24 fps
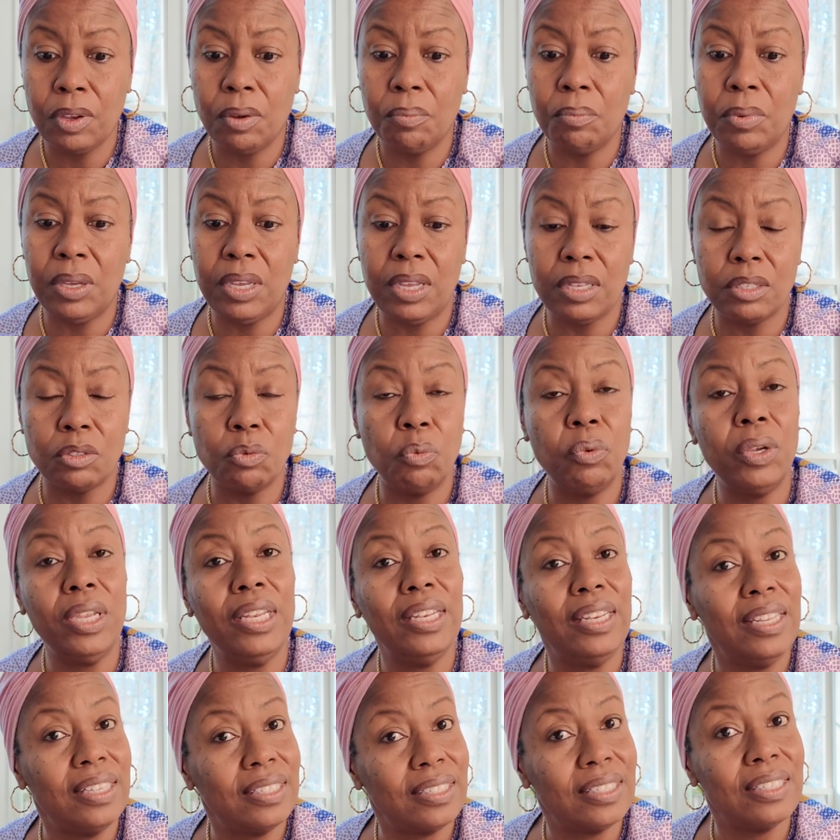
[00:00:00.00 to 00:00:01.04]
because we
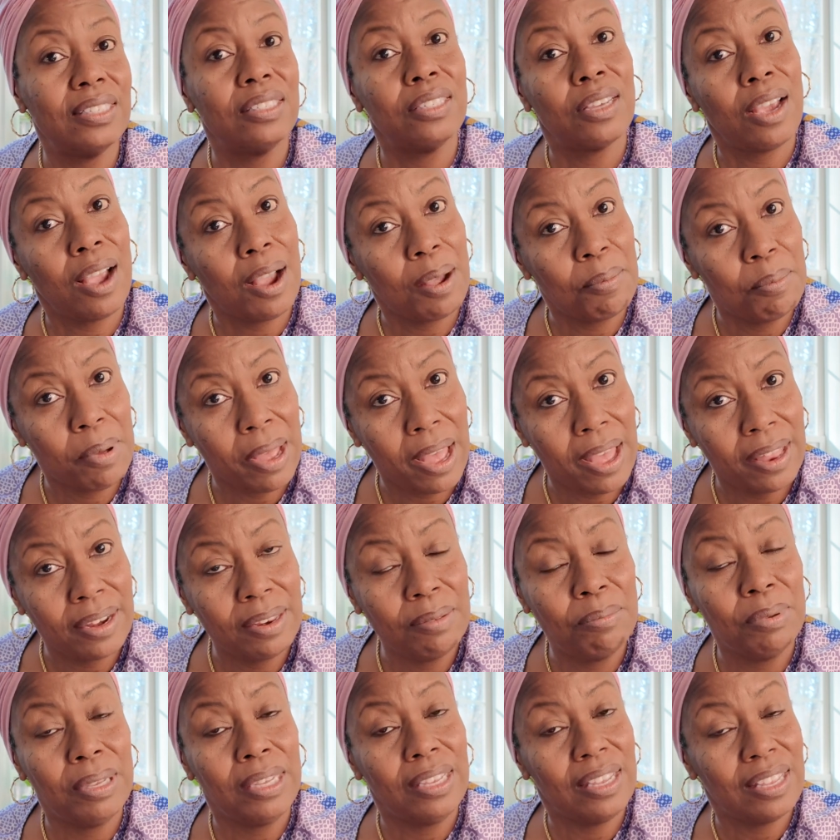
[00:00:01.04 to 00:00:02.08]
listen to our
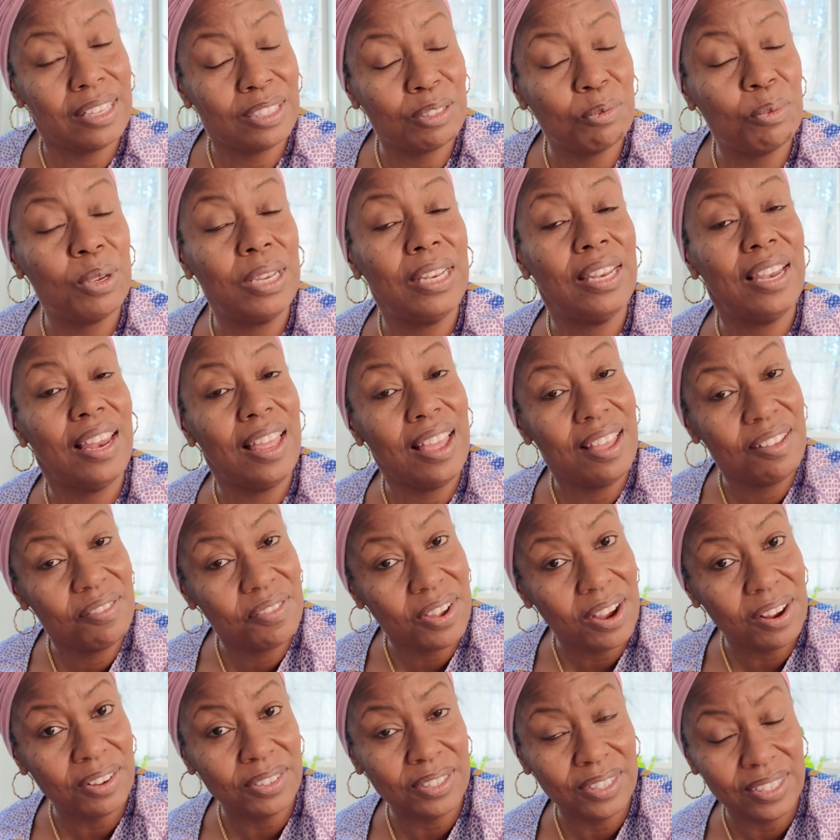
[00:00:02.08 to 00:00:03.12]
body because we love
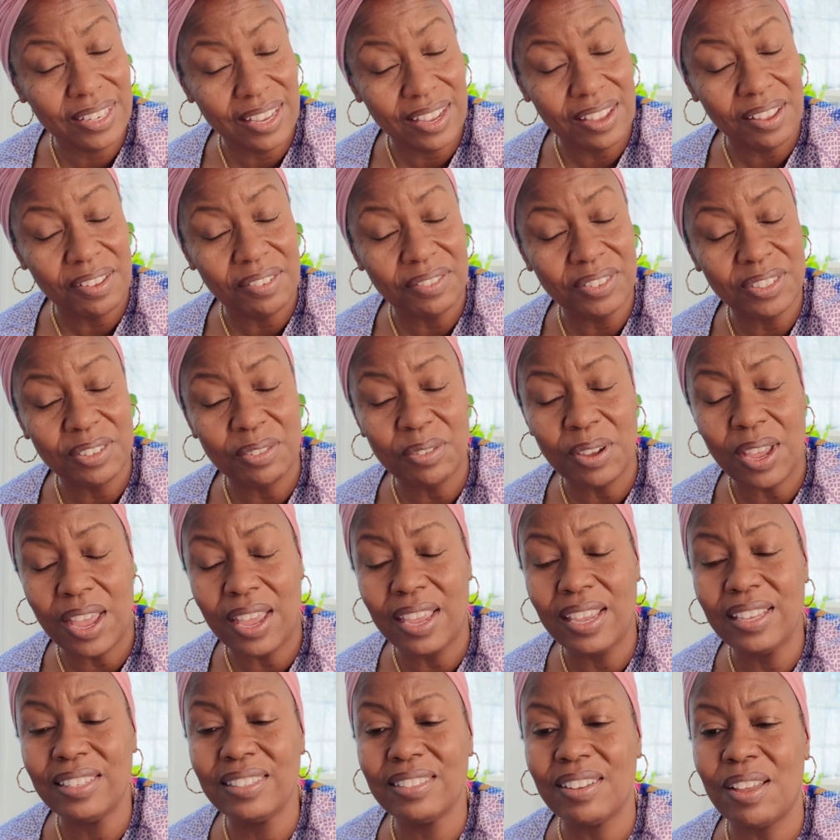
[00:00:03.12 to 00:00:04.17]
ourselves,
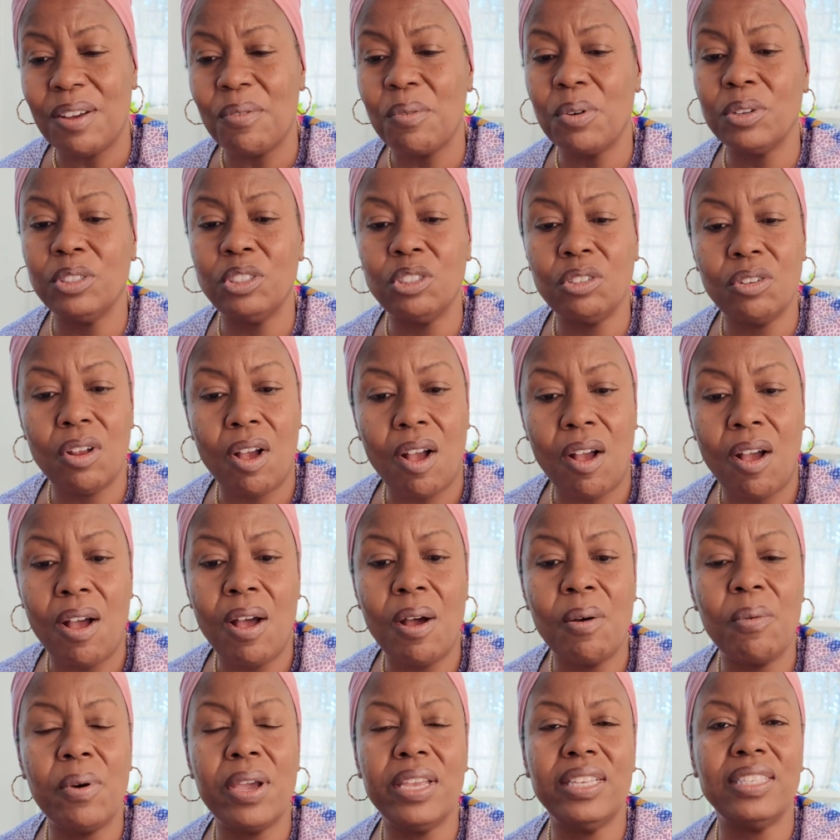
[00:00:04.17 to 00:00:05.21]
okay? So I want you to
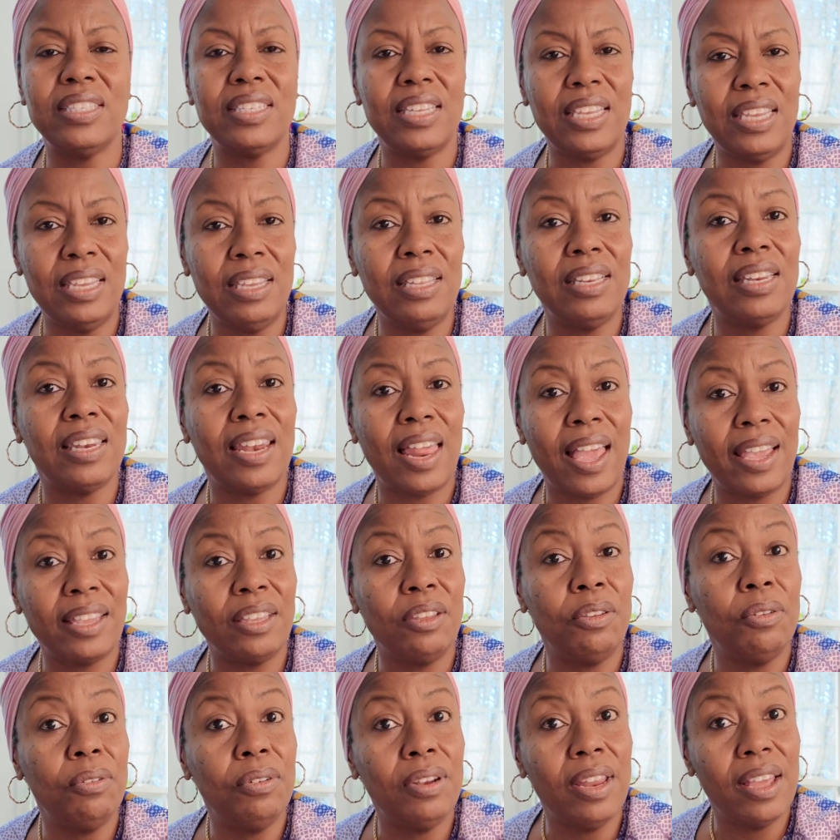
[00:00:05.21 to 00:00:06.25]
always eat
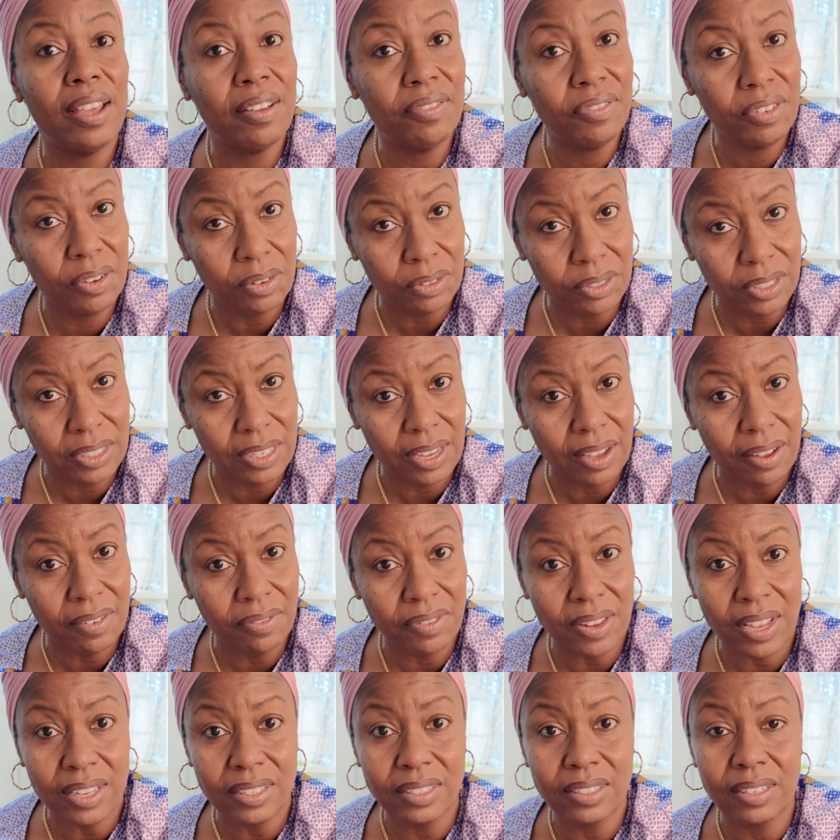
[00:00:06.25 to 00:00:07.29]
like you love
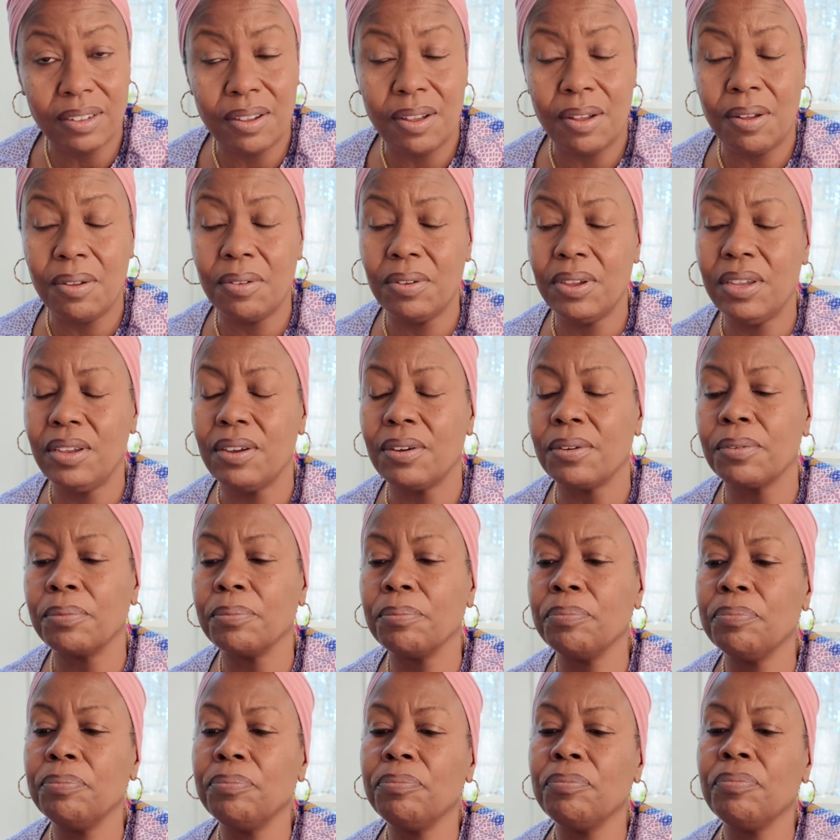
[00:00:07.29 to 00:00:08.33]
yourself. That's the goal here.
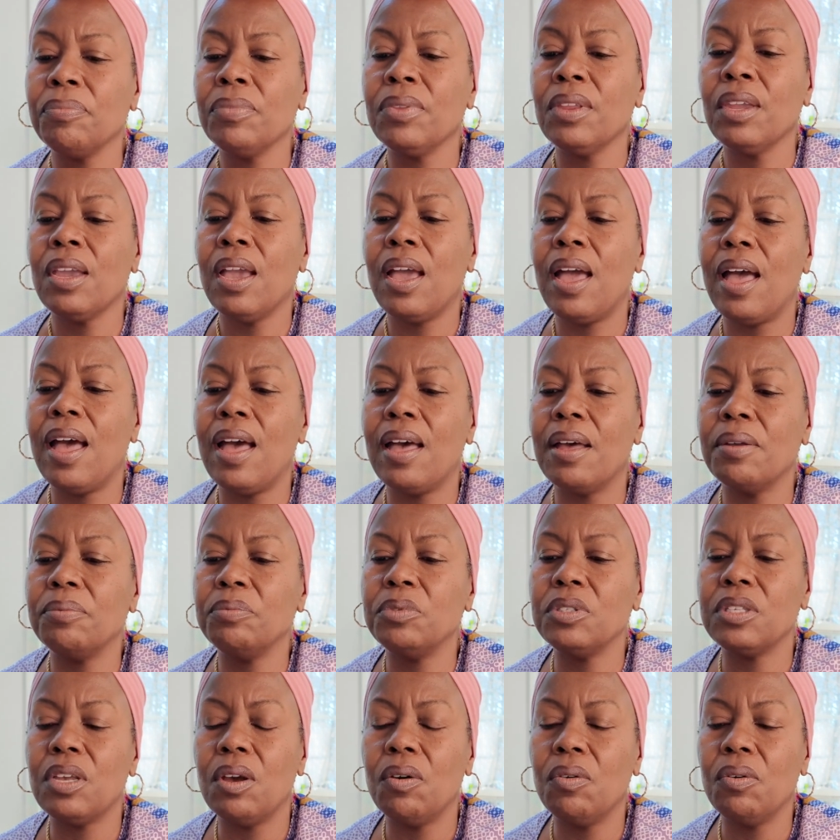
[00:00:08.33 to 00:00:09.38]

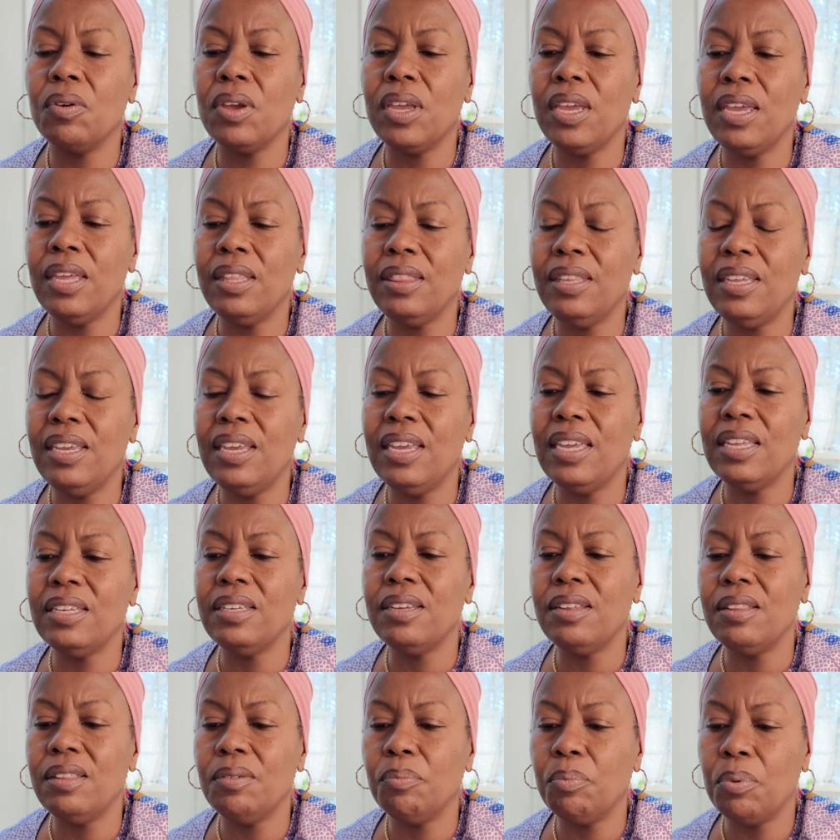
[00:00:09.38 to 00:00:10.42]
So in the
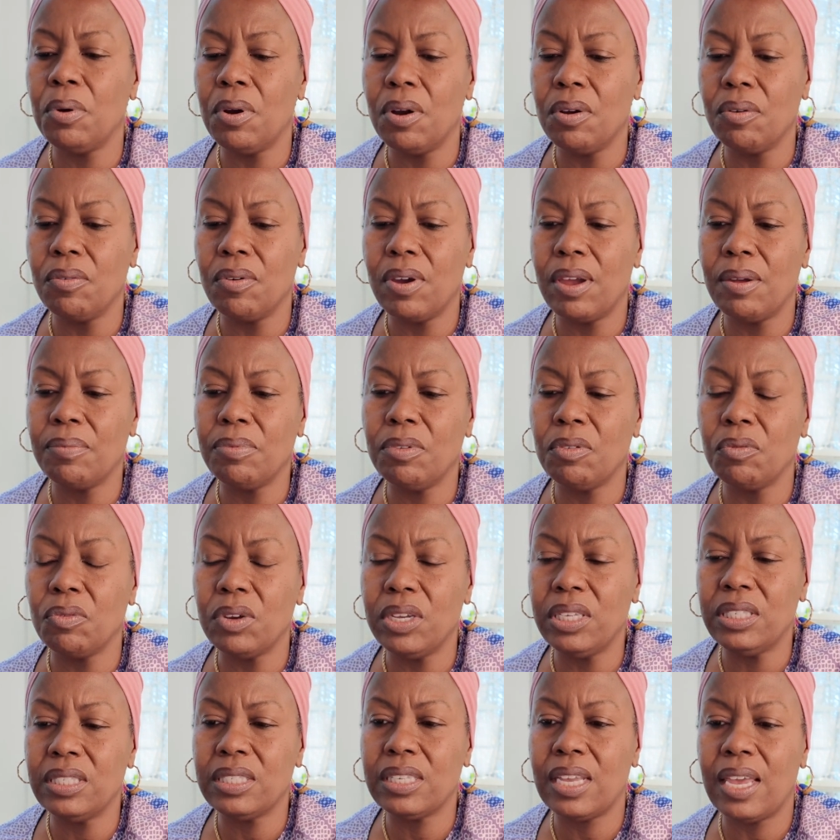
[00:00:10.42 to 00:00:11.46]
end of the program, the
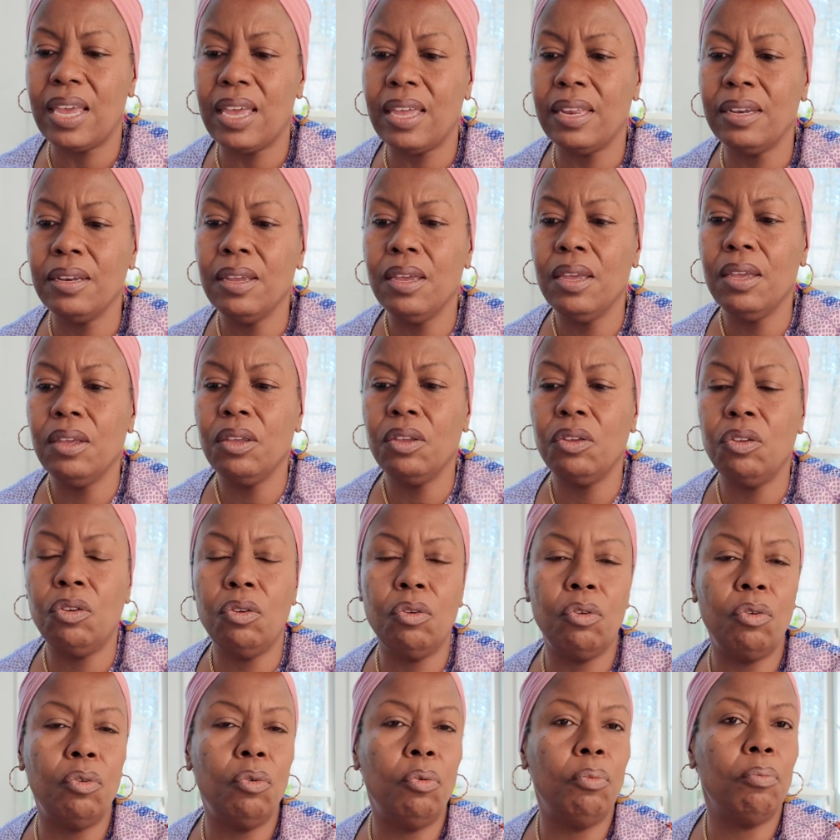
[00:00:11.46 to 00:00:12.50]
reset,
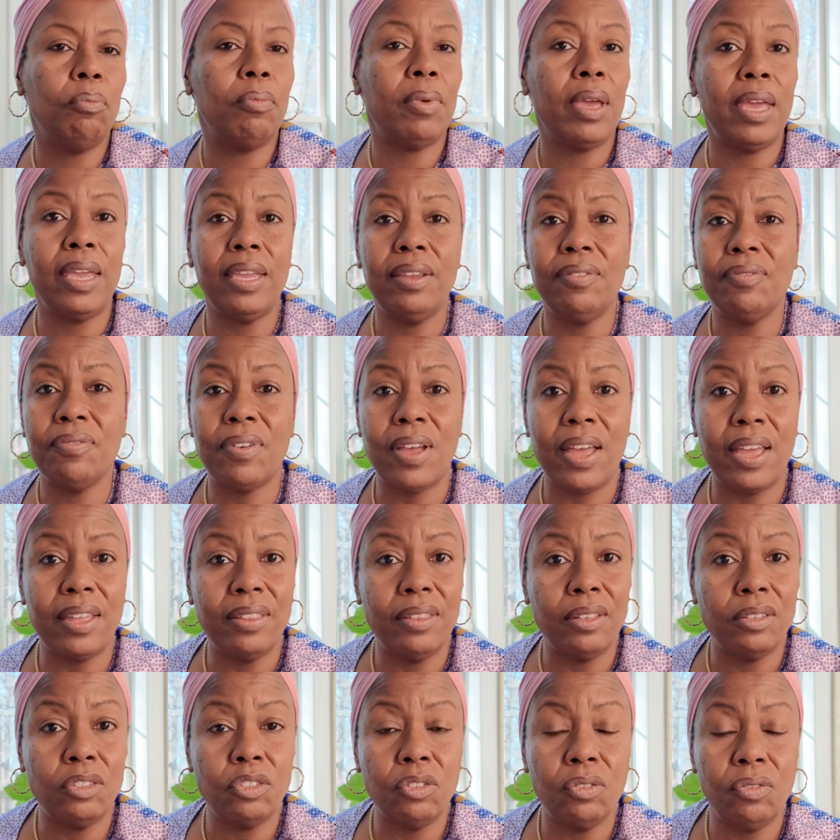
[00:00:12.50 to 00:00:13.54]
you may find that